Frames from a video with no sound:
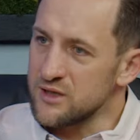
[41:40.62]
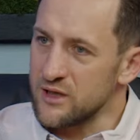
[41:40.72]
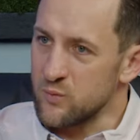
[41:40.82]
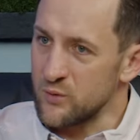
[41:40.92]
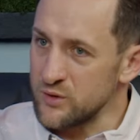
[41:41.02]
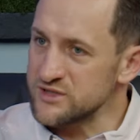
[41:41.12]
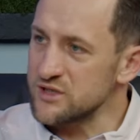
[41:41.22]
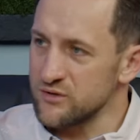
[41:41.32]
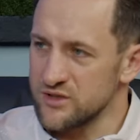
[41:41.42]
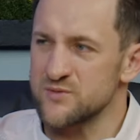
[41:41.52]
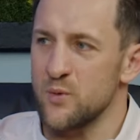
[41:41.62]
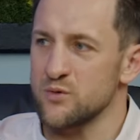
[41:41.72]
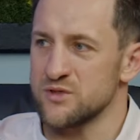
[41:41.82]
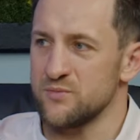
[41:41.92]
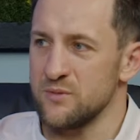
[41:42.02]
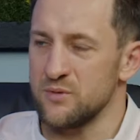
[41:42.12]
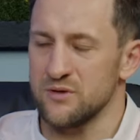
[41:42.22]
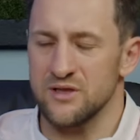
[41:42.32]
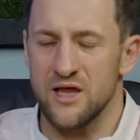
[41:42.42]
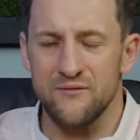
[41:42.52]
like when we start exposing
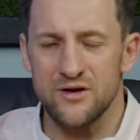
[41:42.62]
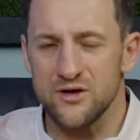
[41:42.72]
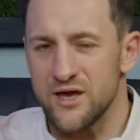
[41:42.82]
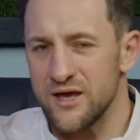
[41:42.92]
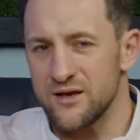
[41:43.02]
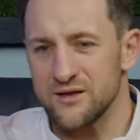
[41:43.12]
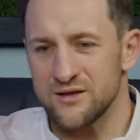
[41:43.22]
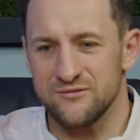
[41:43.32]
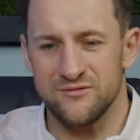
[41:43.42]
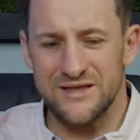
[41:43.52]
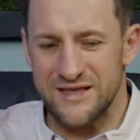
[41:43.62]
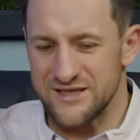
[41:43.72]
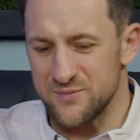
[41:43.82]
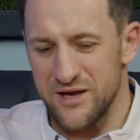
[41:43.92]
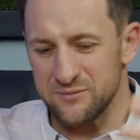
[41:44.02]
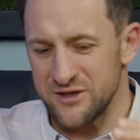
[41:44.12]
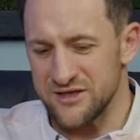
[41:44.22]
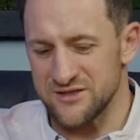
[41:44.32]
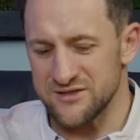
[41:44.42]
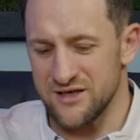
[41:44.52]
people, love it or hate it. Even Lance Beckman
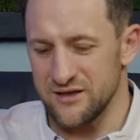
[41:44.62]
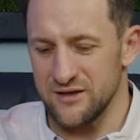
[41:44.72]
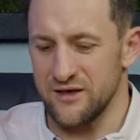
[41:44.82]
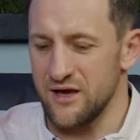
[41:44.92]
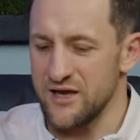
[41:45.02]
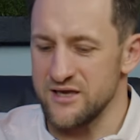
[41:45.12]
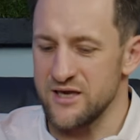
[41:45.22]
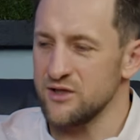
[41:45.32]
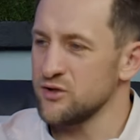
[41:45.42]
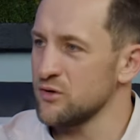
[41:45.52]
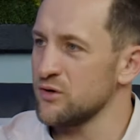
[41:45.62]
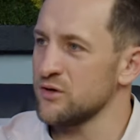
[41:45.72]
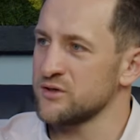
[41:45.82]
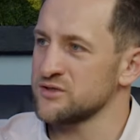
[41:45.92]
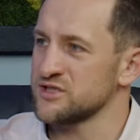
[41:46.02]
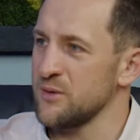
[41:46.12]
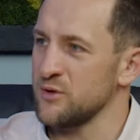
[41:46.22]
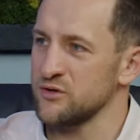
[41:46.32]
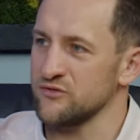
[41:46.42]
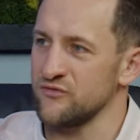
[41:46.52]
yesterday said, like, I hate your uh, scam
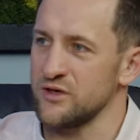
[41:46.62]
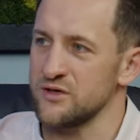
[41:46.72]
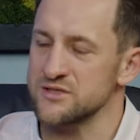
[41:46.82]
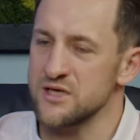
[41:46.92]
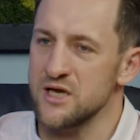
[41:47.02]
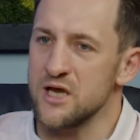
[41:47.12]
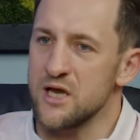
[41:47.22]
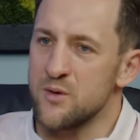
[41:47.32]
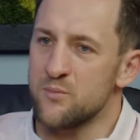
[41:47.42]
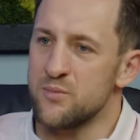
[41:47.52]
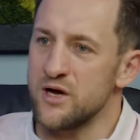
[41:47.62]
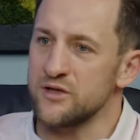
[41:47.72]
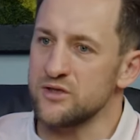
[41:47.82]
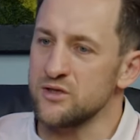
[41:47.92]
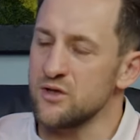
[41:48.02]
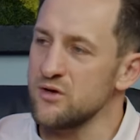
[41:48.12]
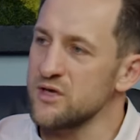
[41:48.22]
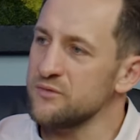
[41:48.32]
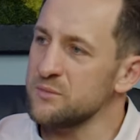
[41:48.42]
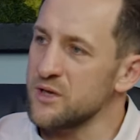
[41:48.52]
alert videos. But you know,
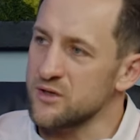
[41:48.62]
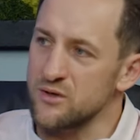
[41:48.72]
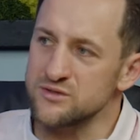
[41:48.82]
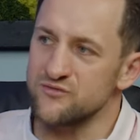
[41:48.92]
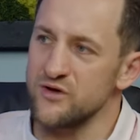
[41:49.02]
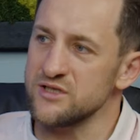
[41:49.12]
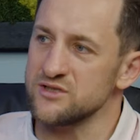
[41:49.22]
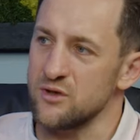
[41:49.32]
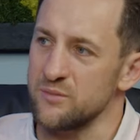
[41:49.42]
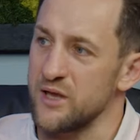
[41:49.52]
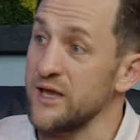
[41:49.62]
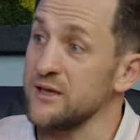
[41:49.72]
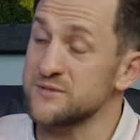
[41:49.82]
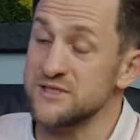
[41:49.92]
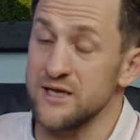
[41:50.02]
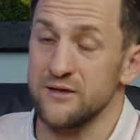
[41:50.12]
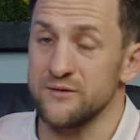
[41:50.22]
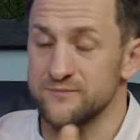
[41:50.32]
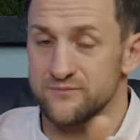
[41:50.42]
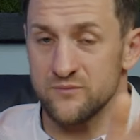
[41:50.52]
even my close friends told me, Adam
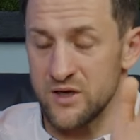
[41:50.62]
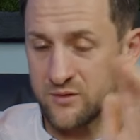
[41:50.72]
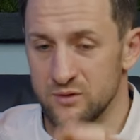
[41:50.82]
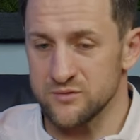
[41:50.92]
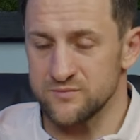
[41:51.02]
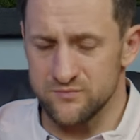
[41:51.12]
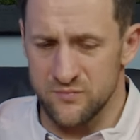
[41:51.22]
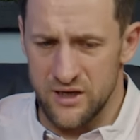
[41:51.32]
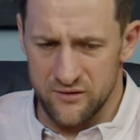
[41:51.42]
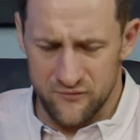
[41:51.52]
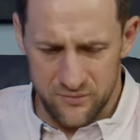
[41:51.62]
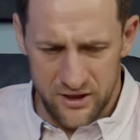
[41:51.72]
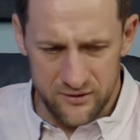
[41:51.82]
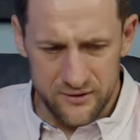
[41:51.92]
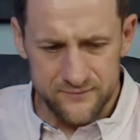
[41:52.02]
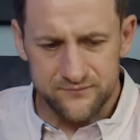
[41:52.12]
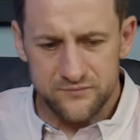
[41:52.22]
Sand, my close buddy from Canada,